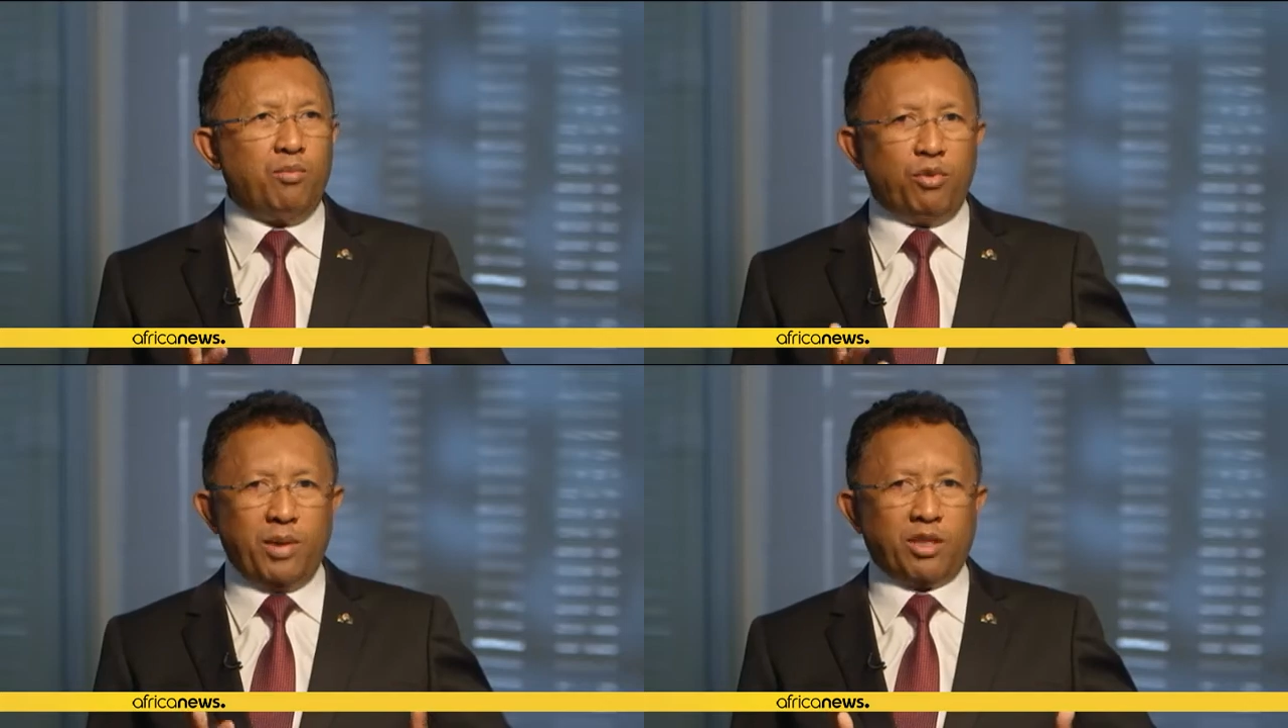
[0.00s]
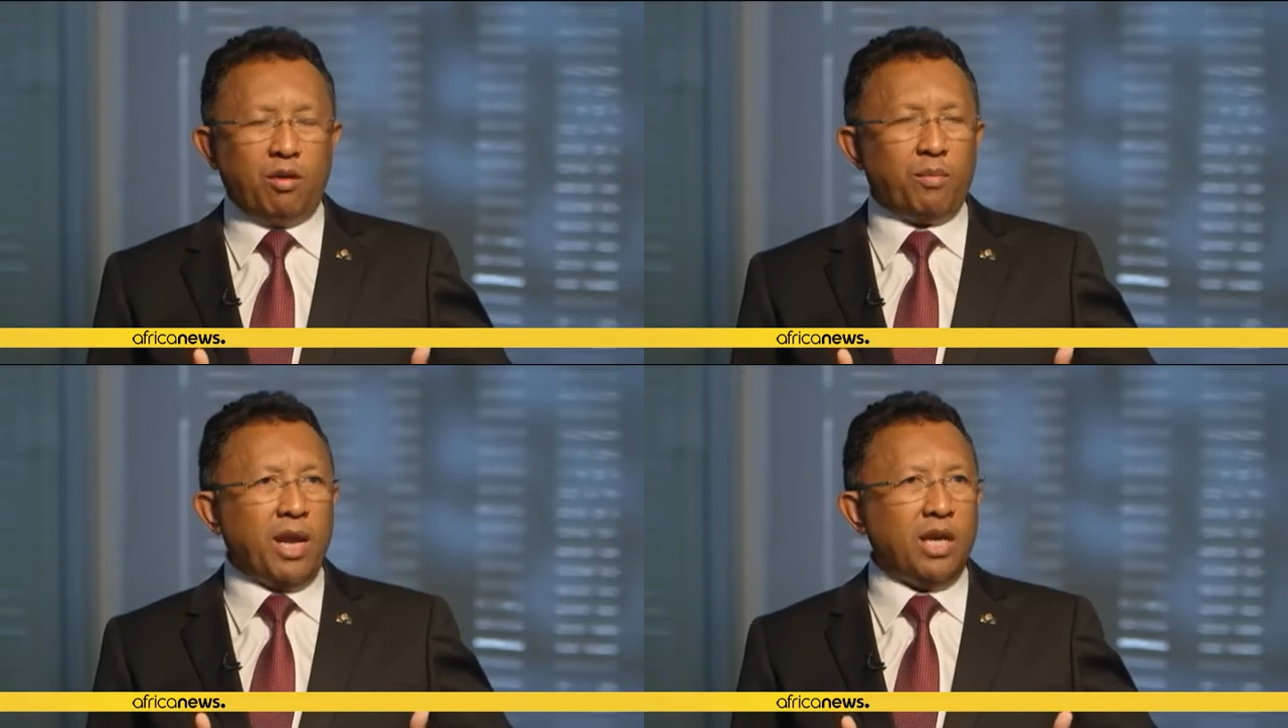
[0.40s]
I'm
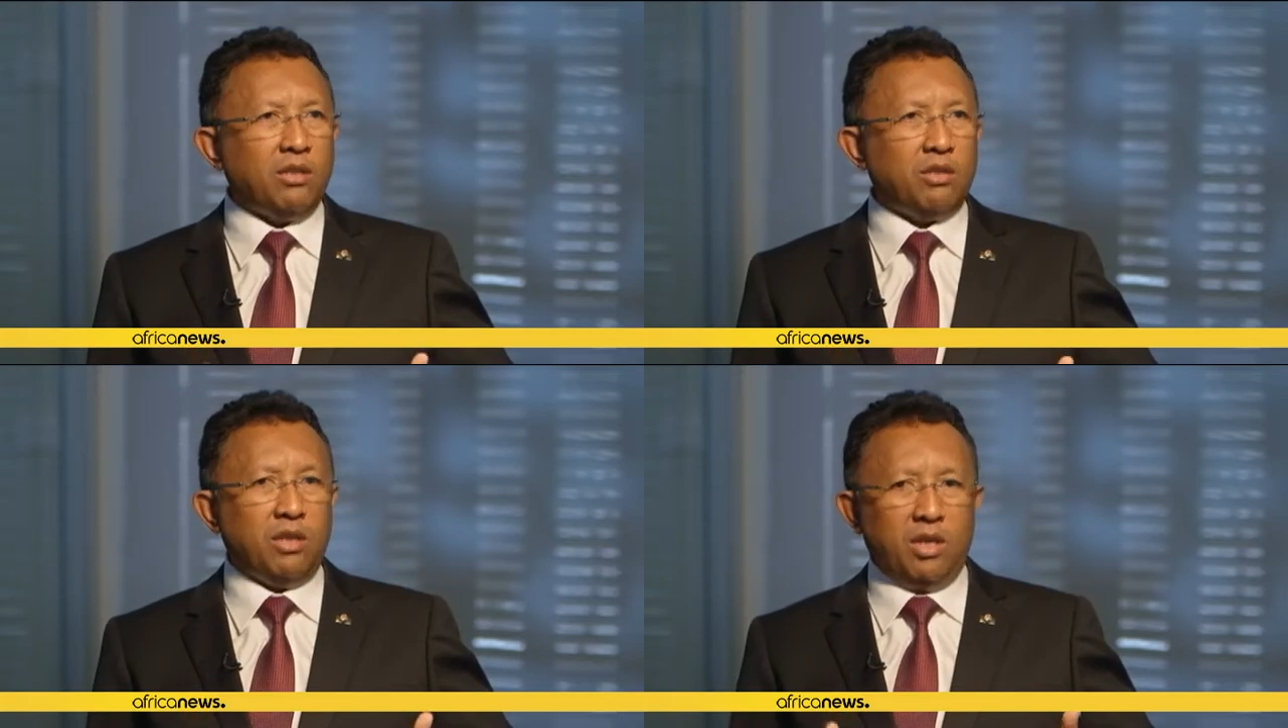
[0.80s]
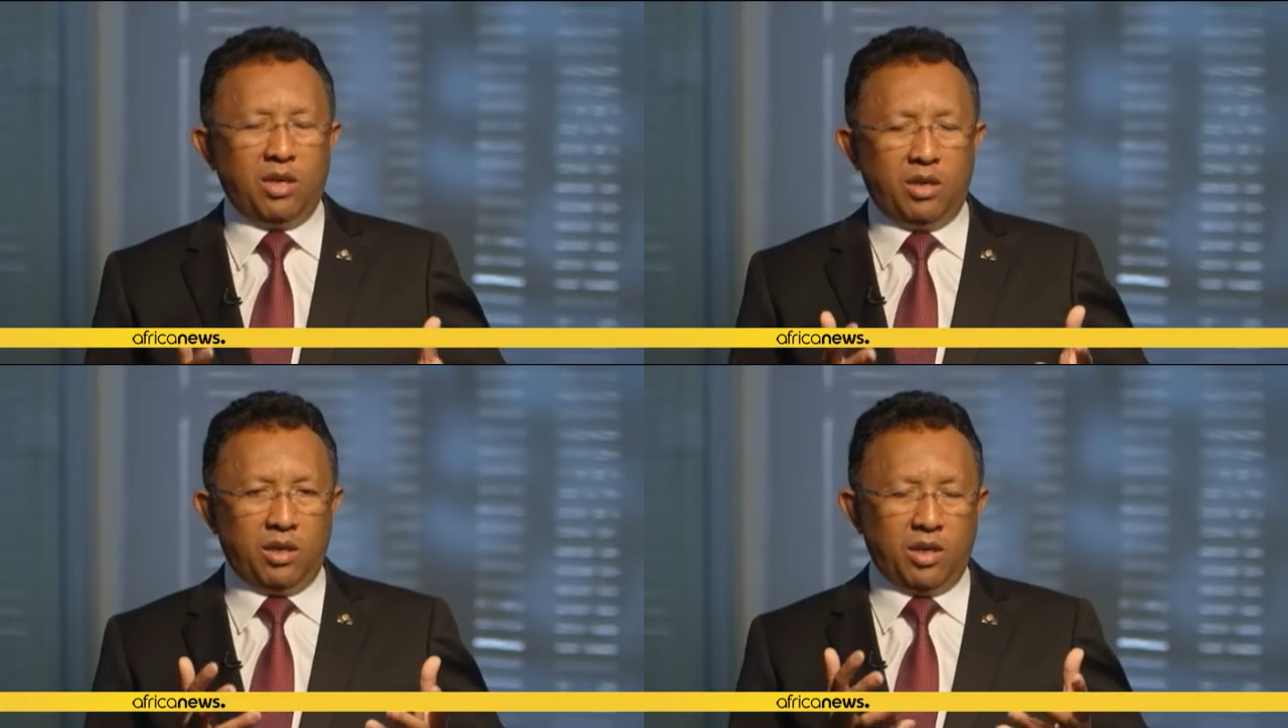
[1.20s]
here to put in
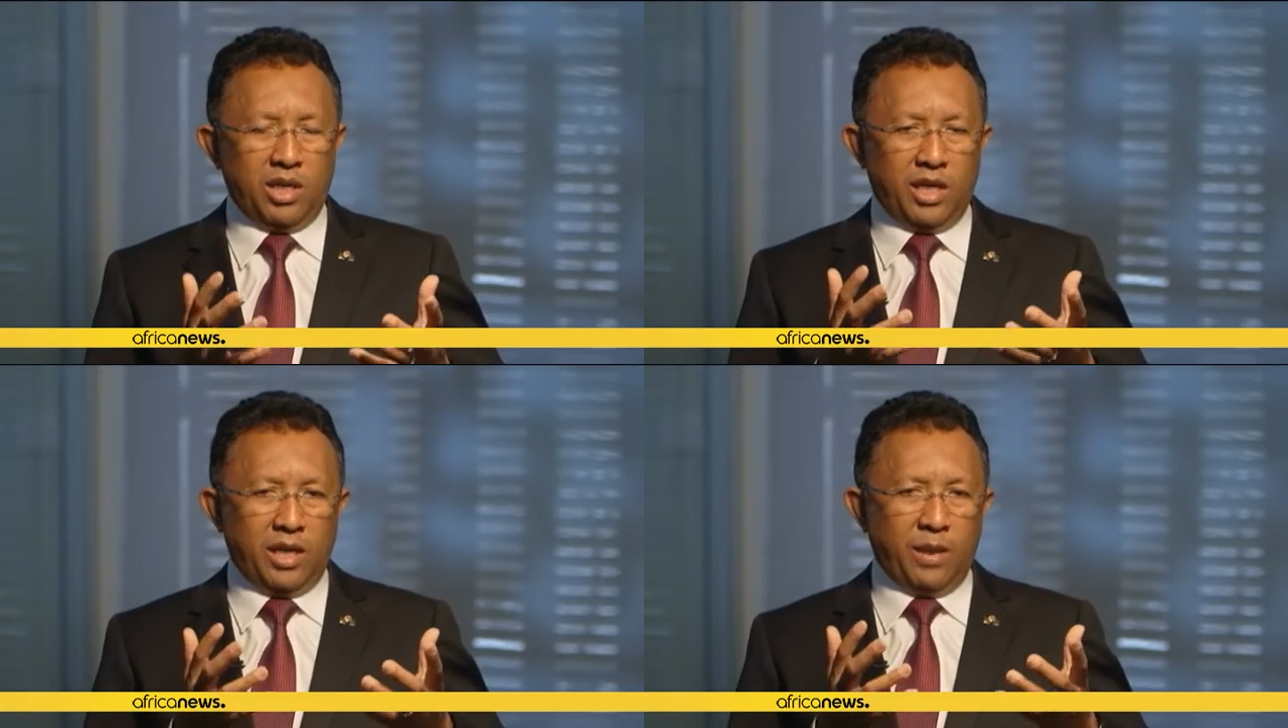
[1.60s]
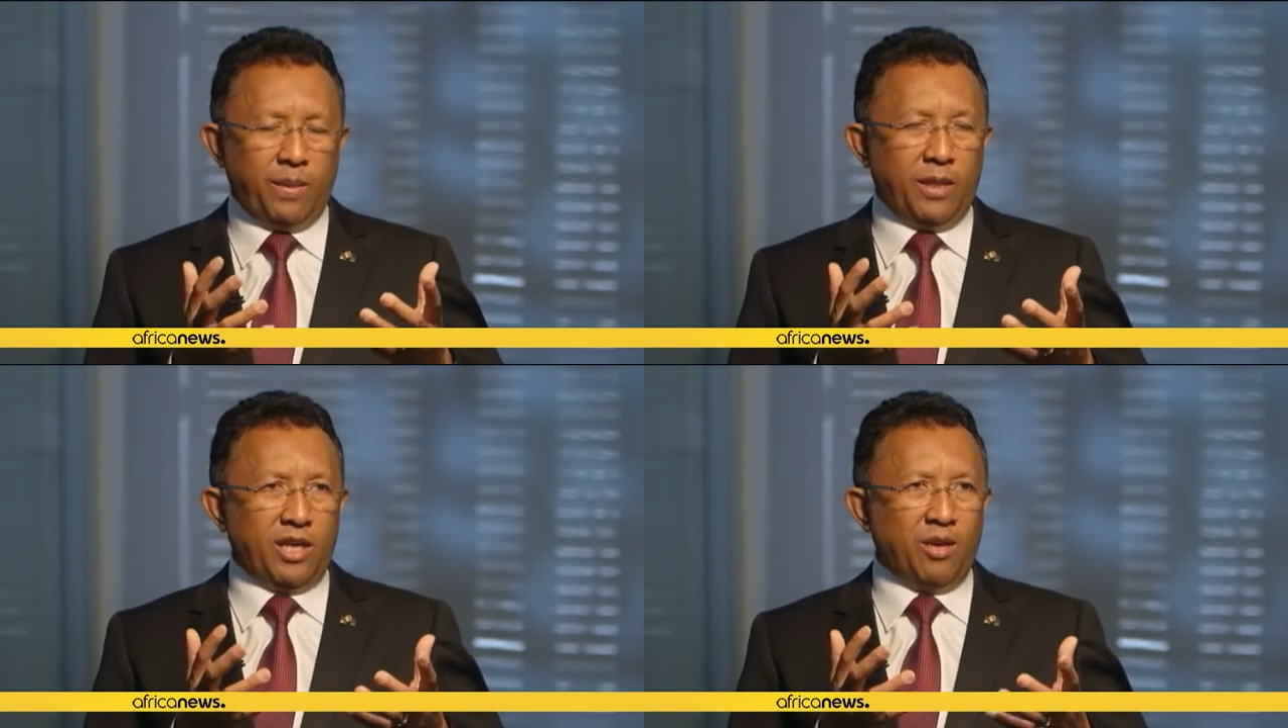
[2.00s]
place
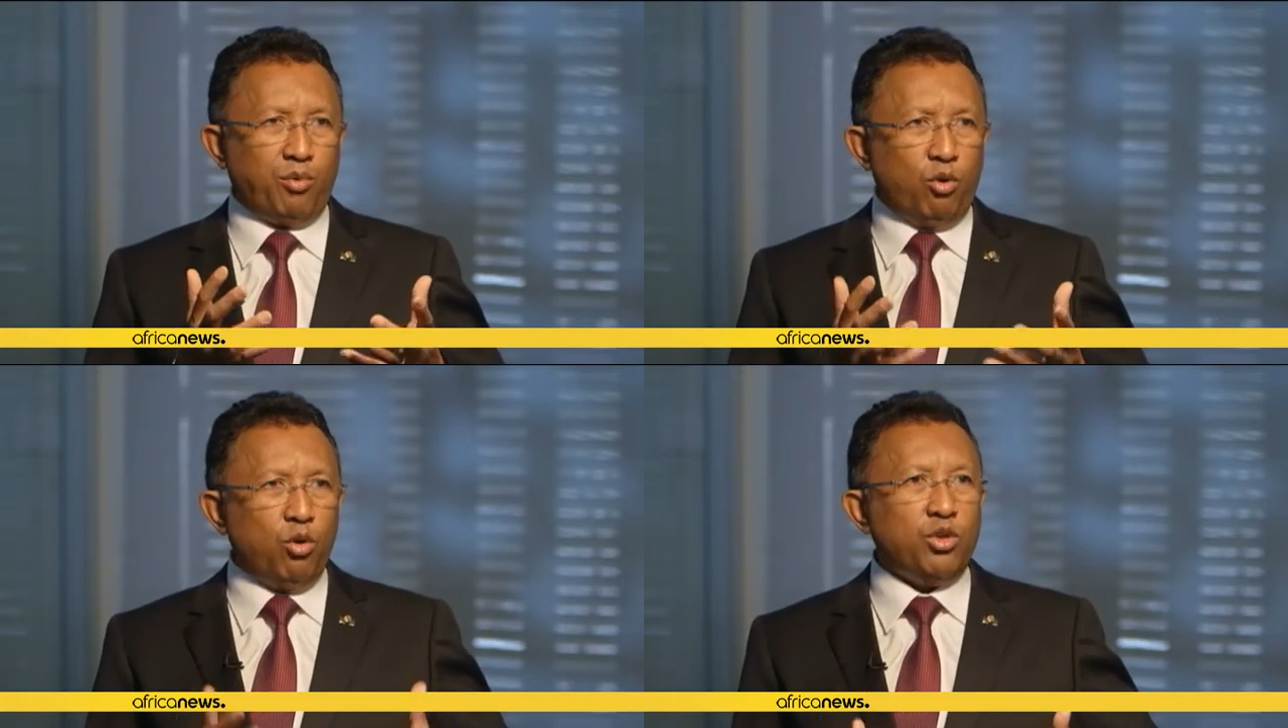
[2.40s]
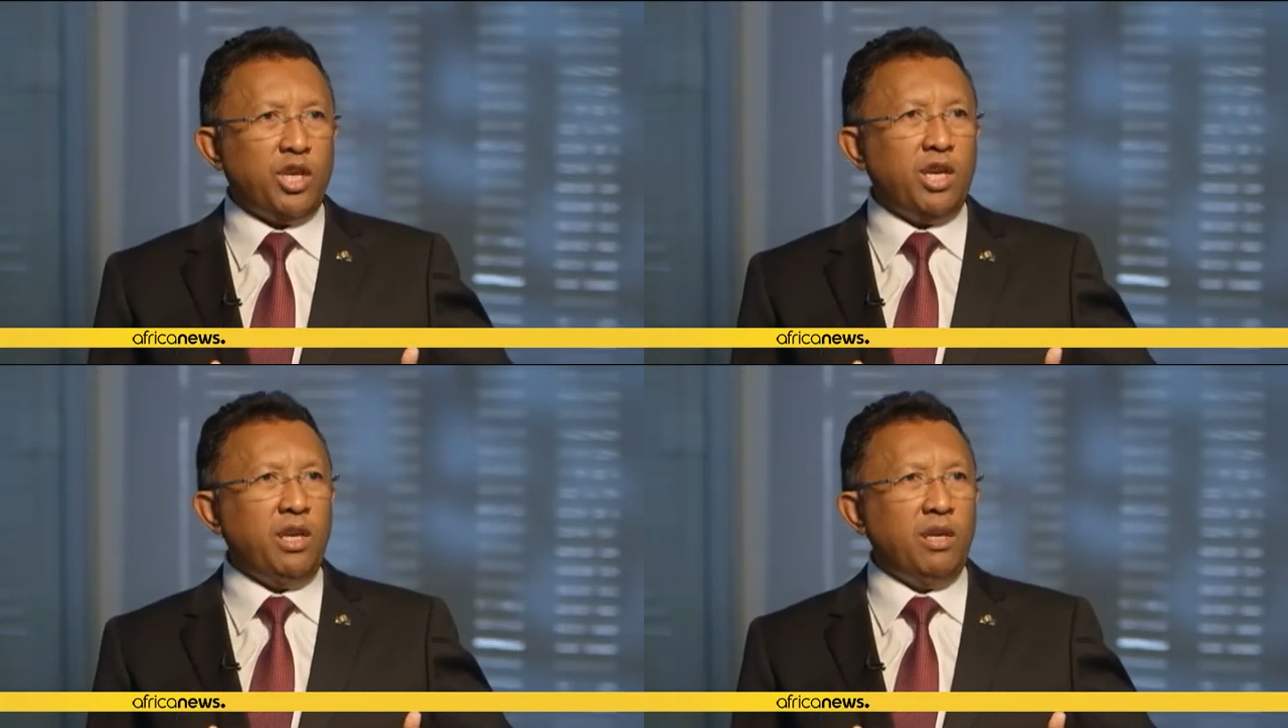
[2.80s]
renewable energy
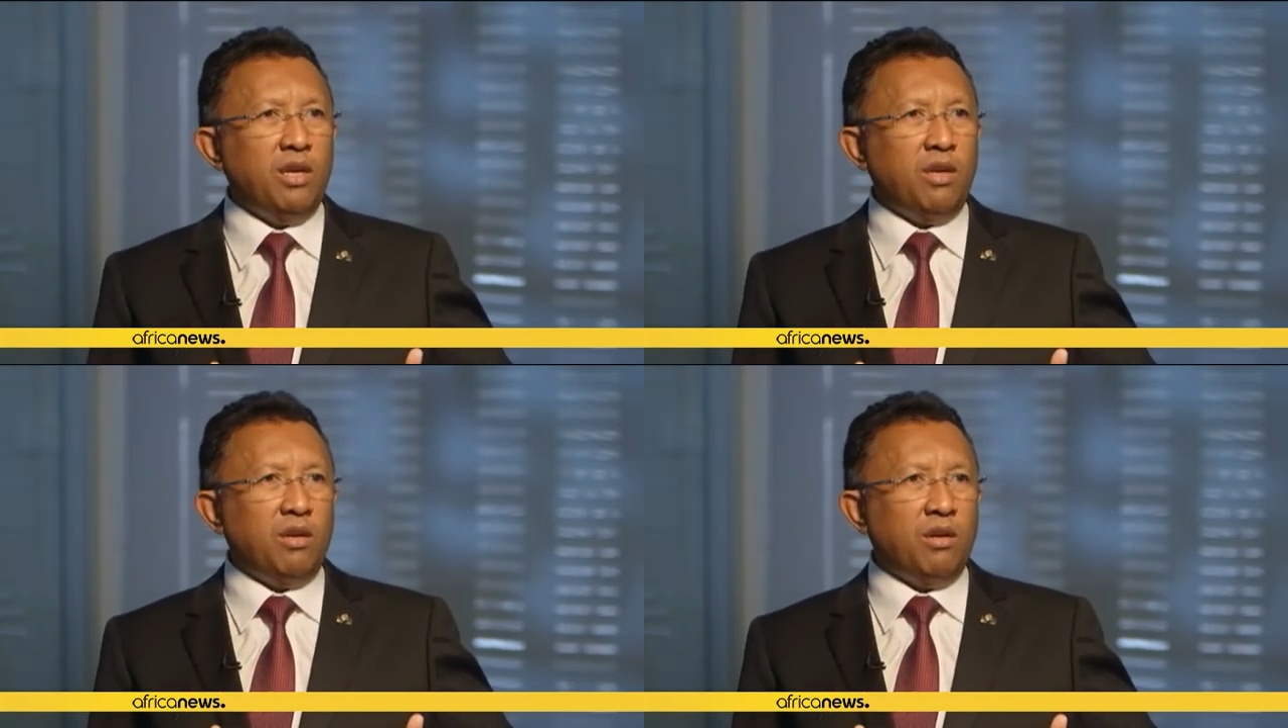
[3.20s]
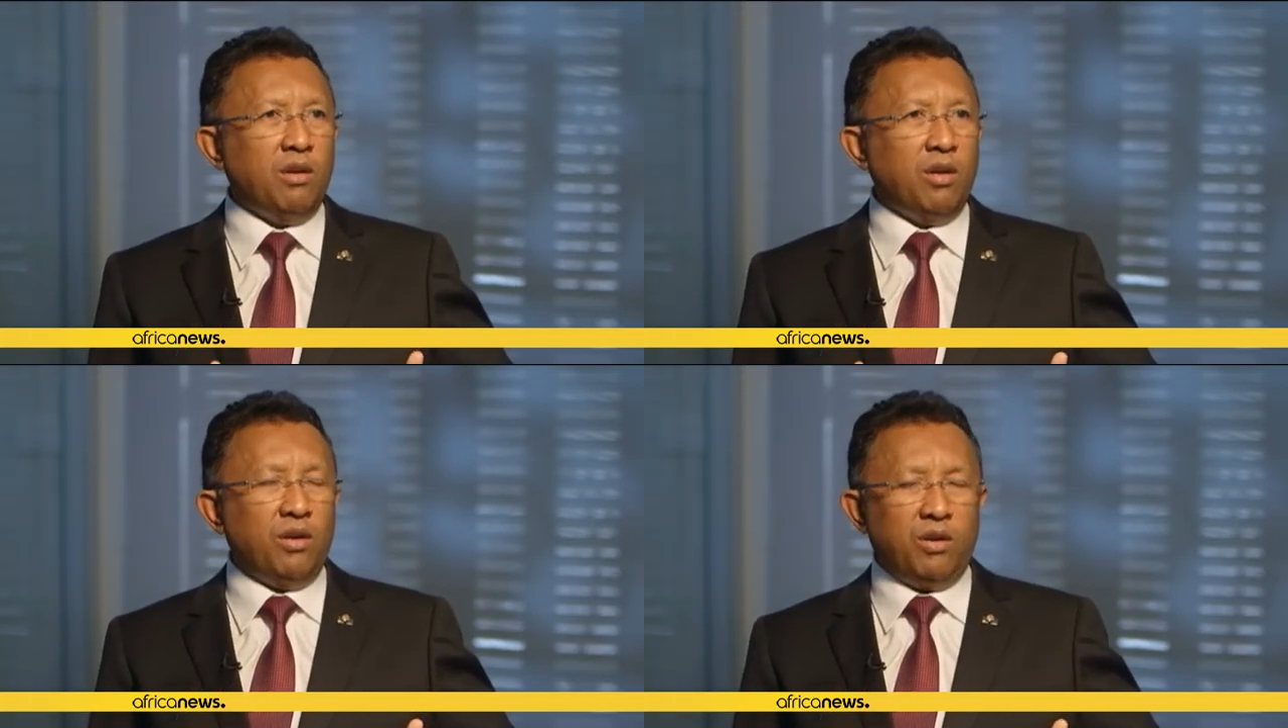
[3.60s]
projects
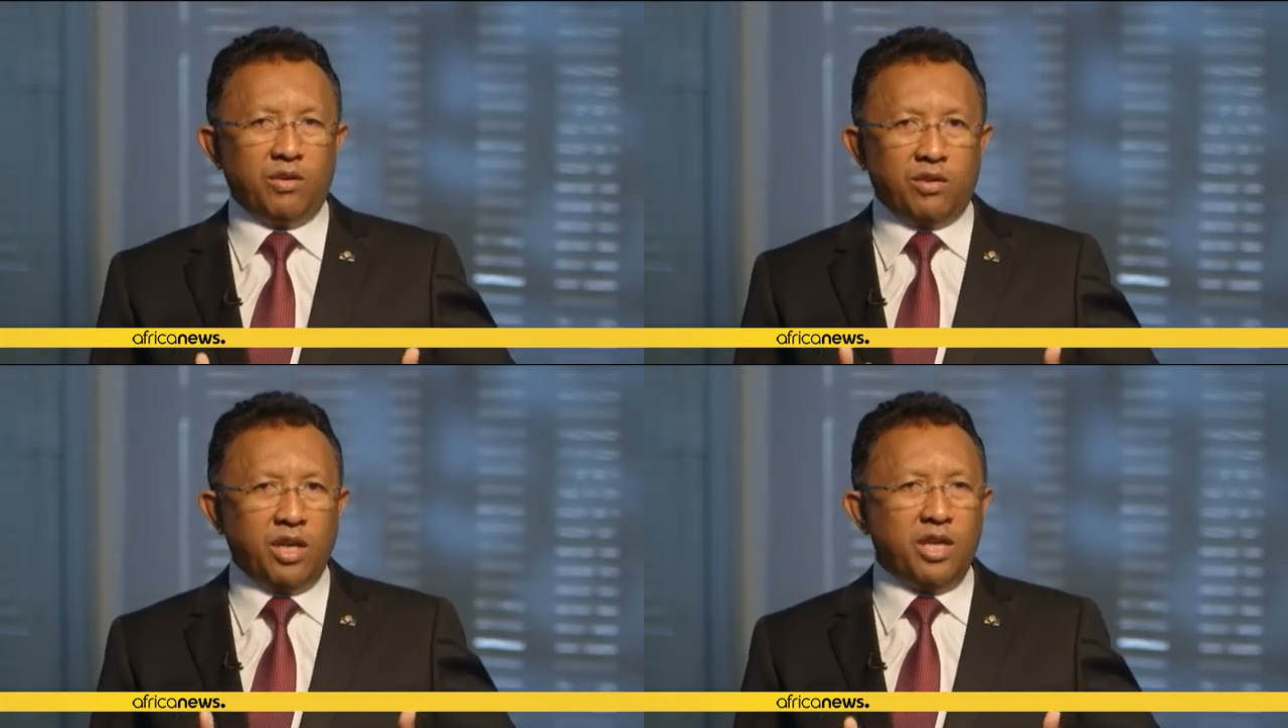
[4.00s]
to